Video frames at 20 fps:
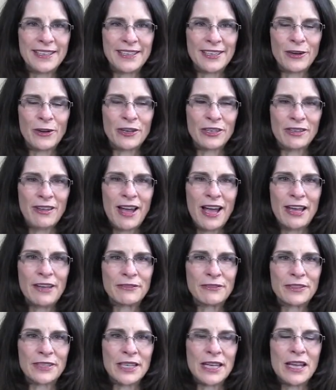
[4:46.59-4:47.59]
our
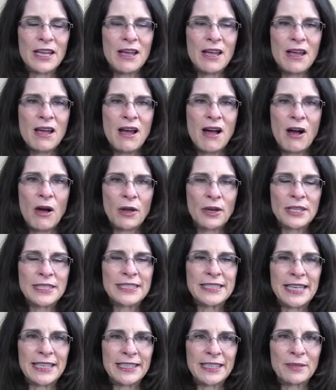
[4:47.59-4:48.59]
life on a
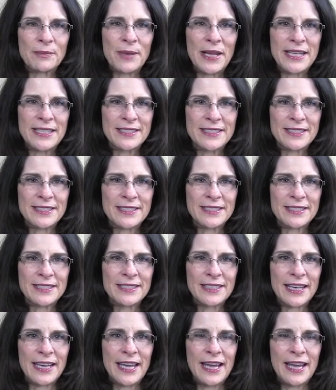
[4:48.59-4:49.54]
daily basis.